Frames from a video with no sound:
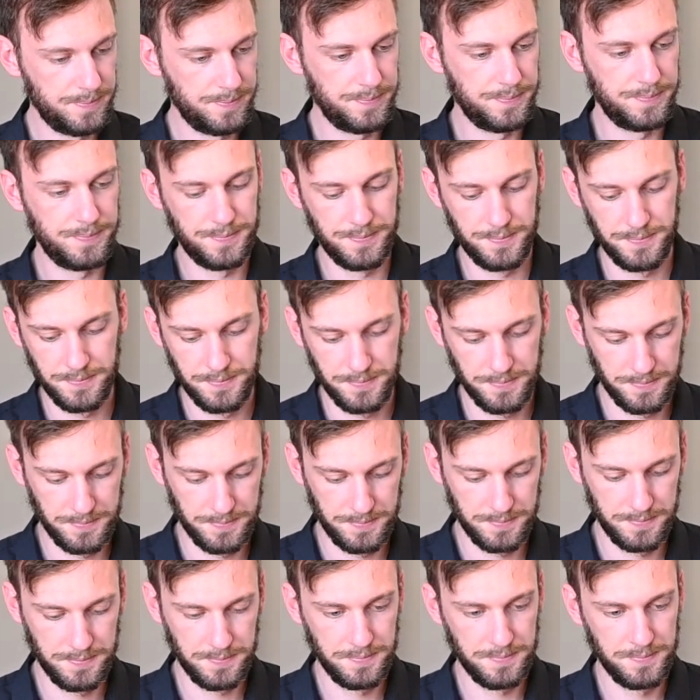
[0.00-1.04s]

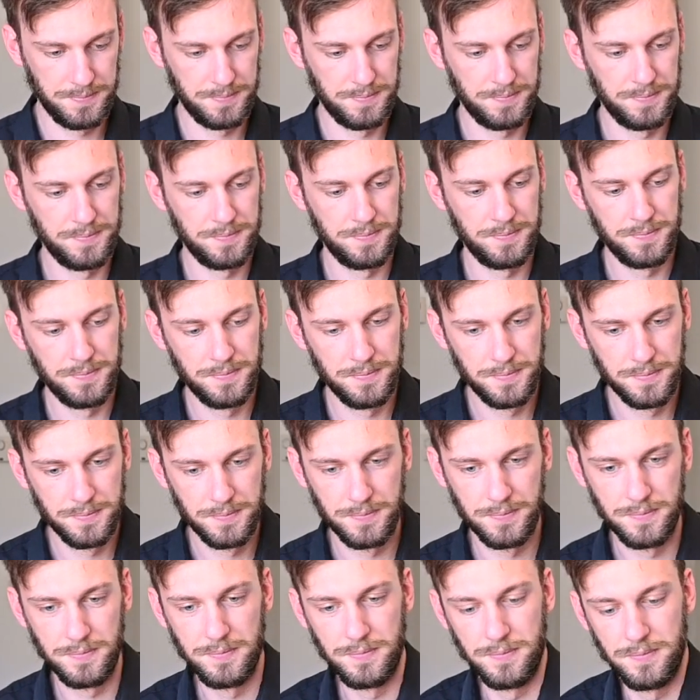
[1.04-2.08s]

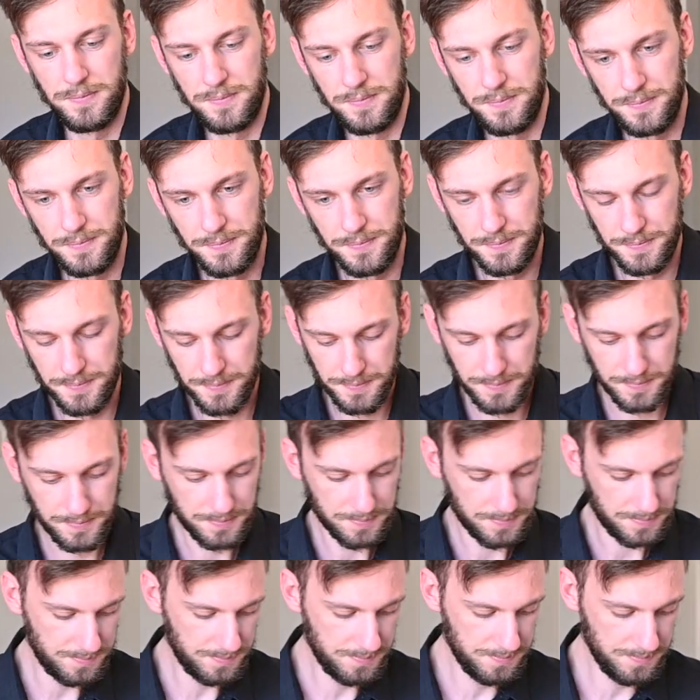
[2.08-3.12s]

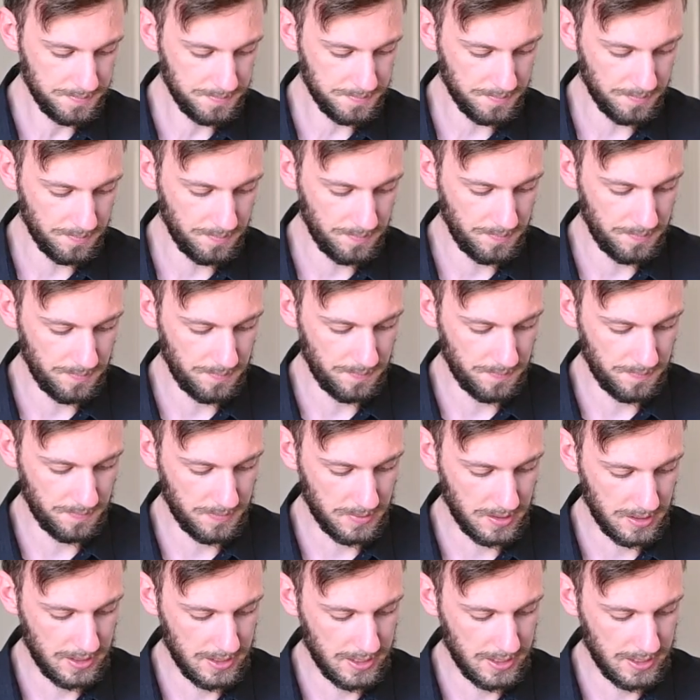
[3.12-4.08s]
Nobody speaks.